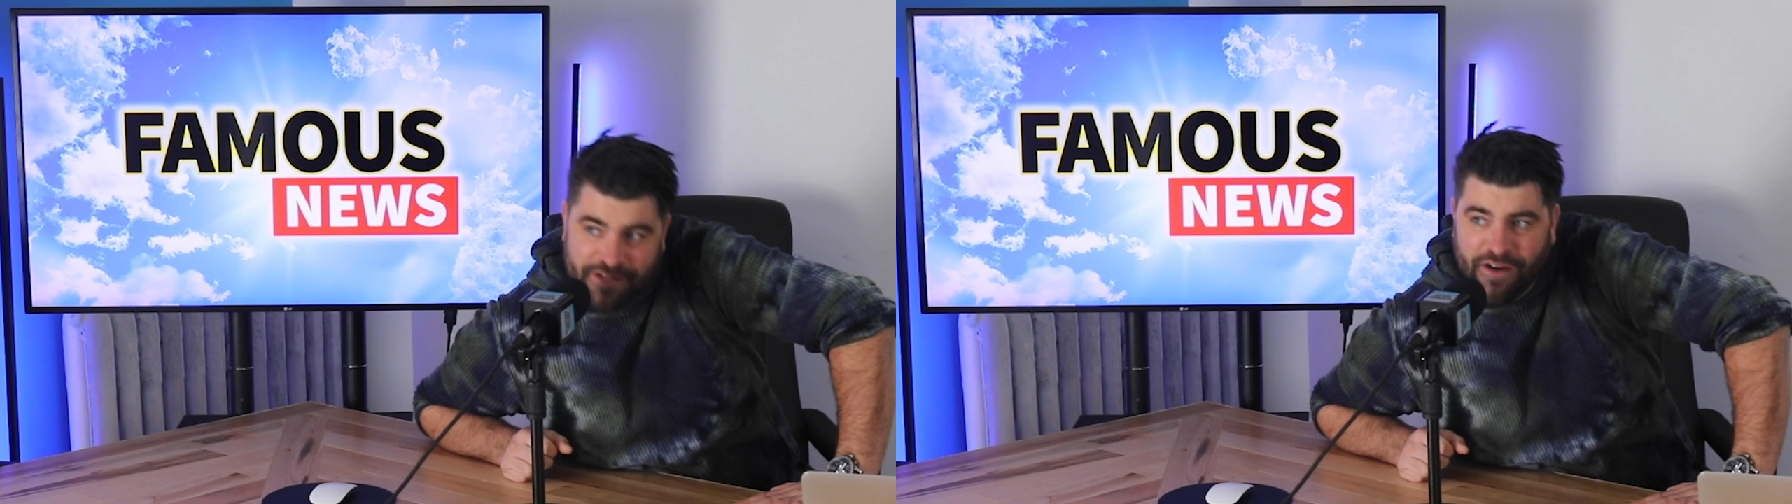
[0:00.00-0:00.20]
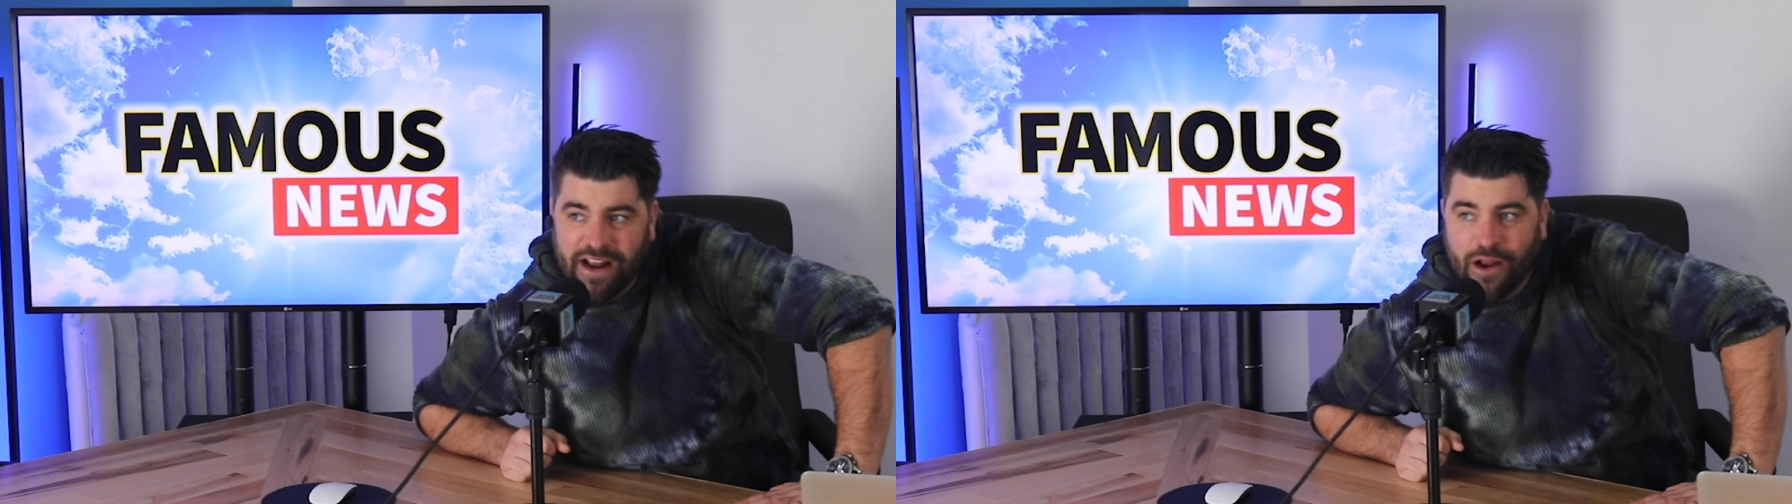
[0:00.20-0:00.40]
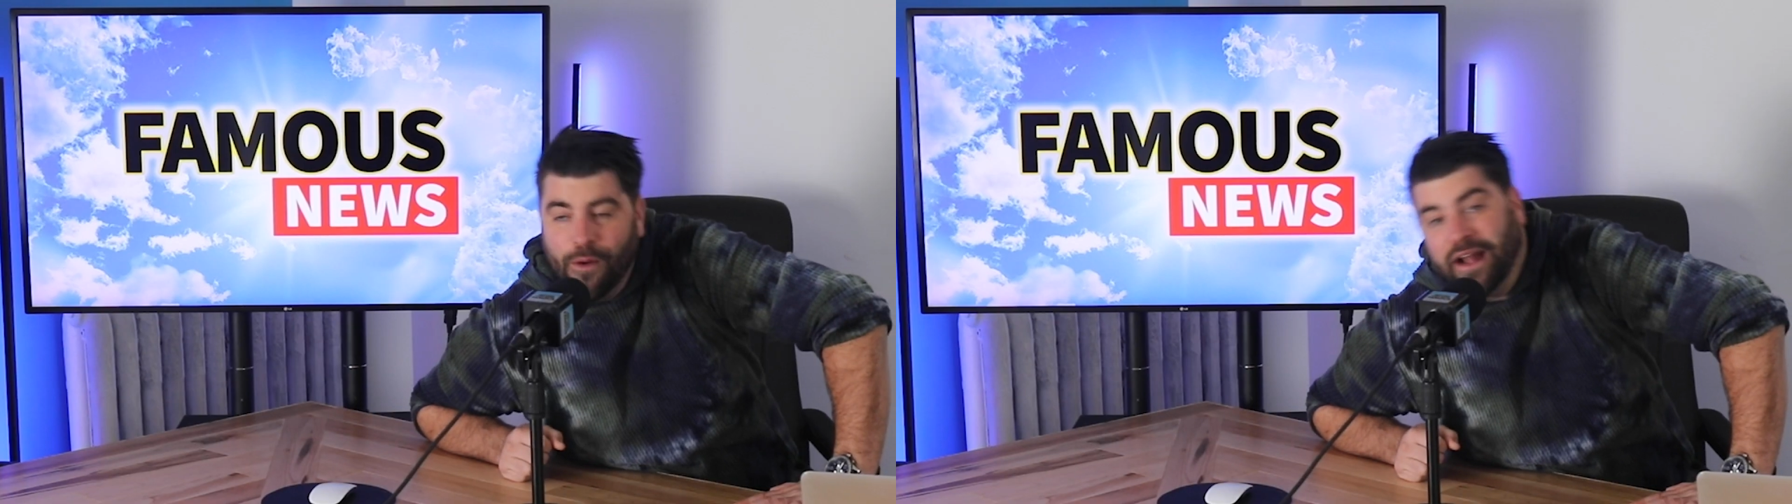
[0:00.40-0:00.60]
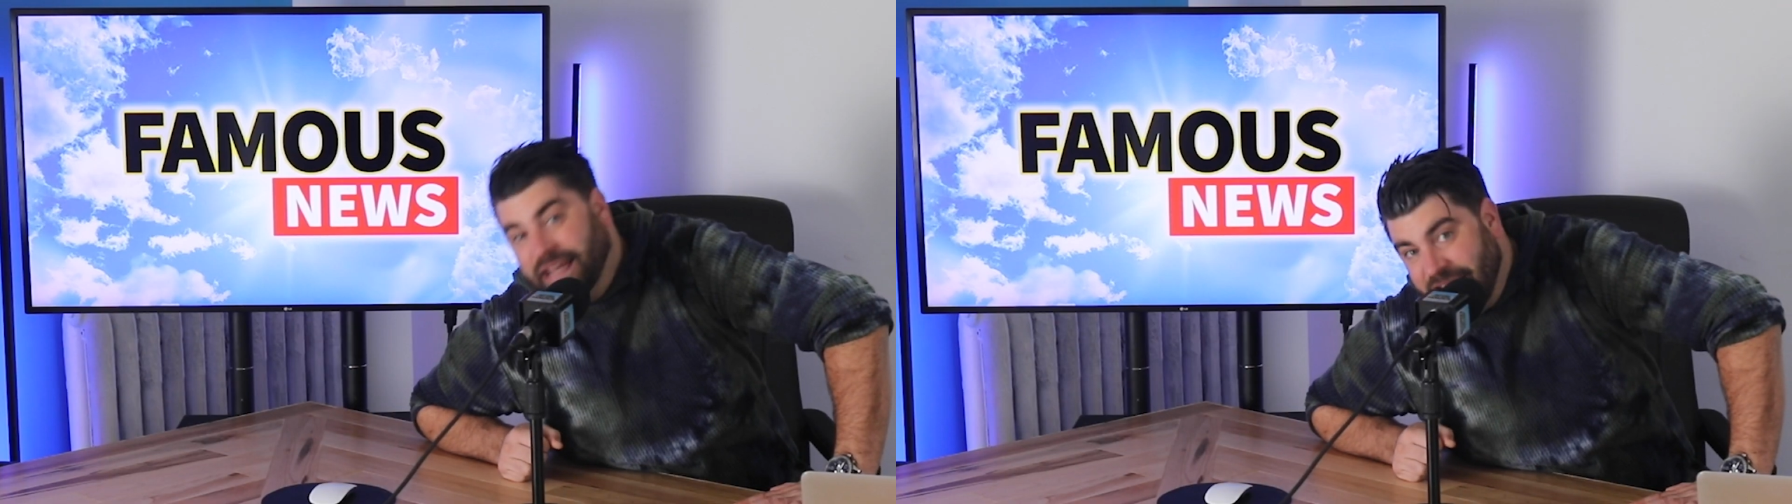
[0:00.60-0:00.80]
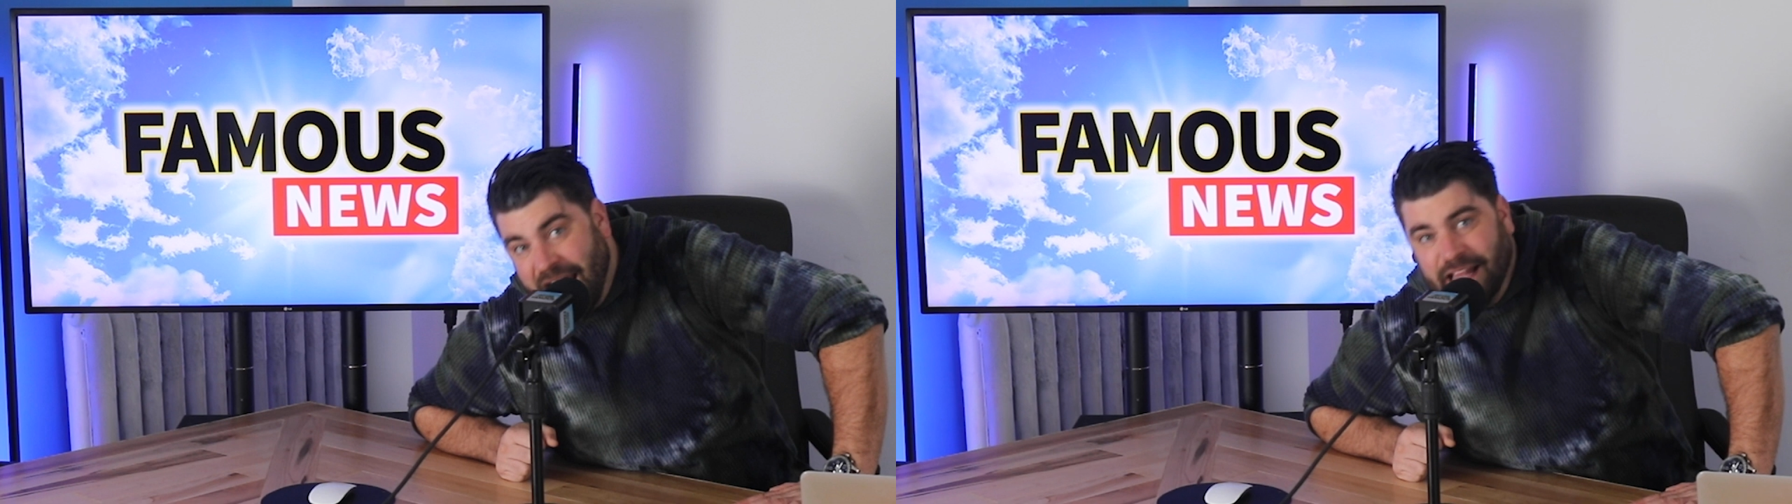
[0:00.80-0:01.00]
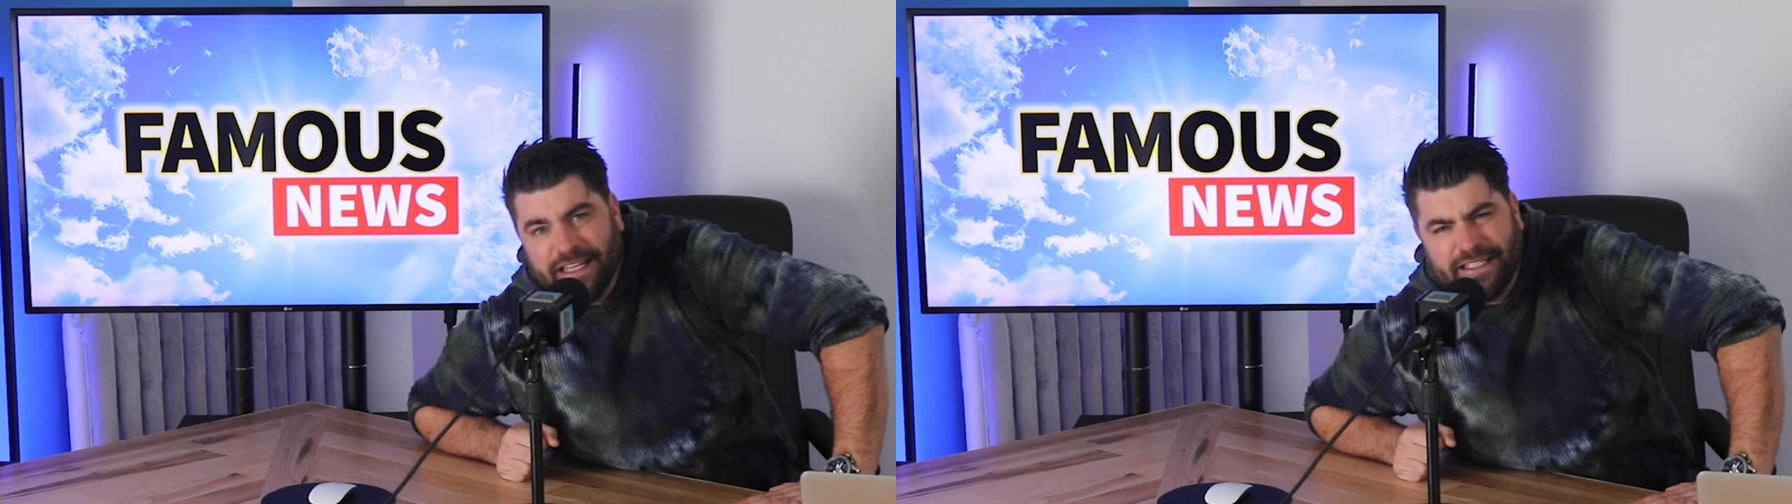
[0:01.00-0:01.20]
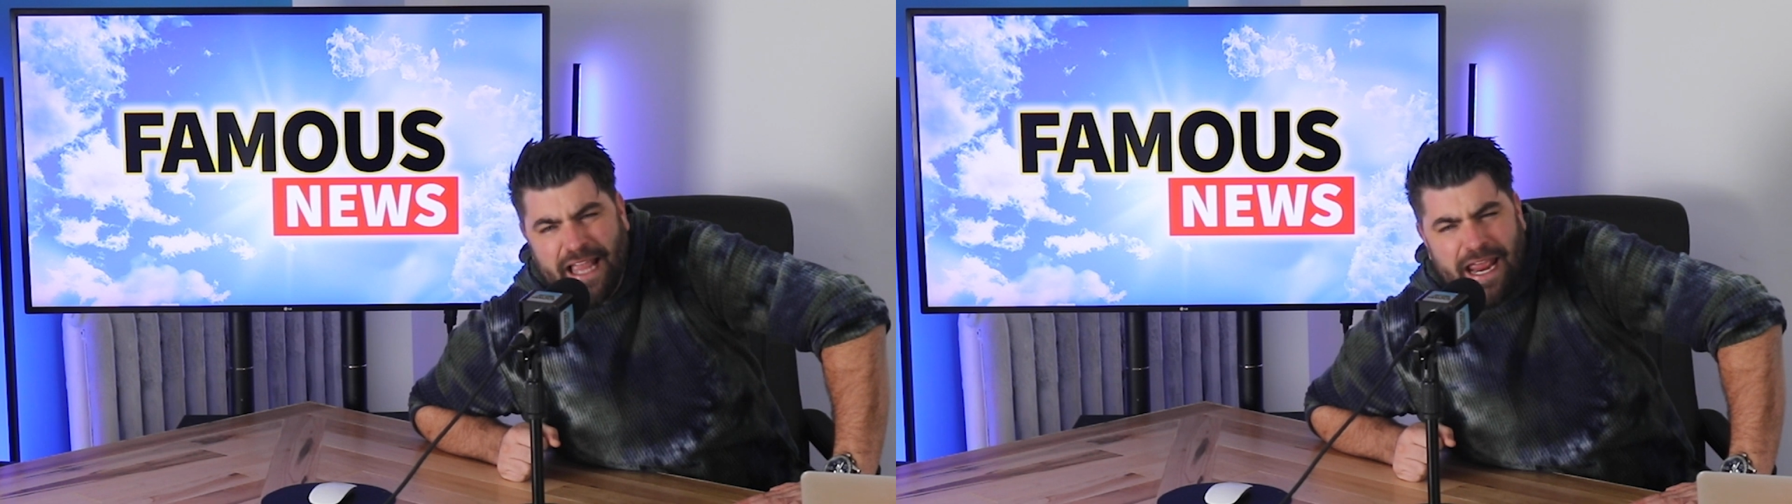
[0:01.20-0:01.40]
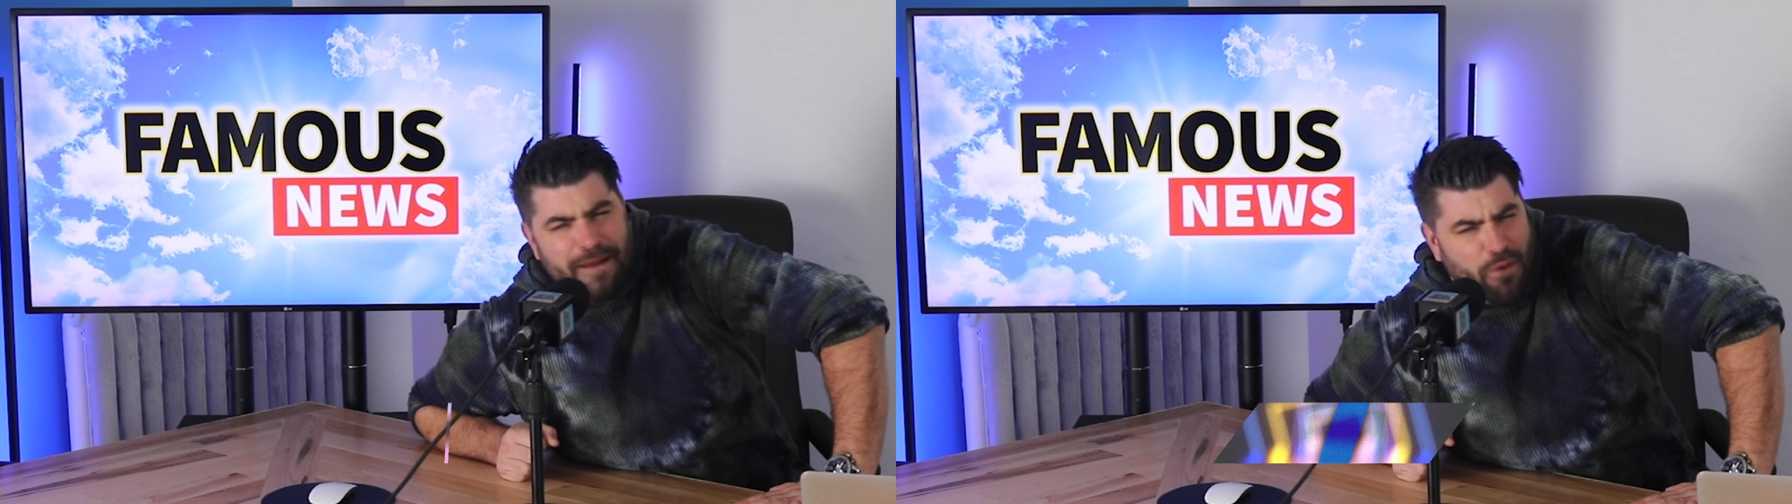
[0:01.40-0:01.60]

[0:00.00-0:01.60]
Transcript: To find out what he had to say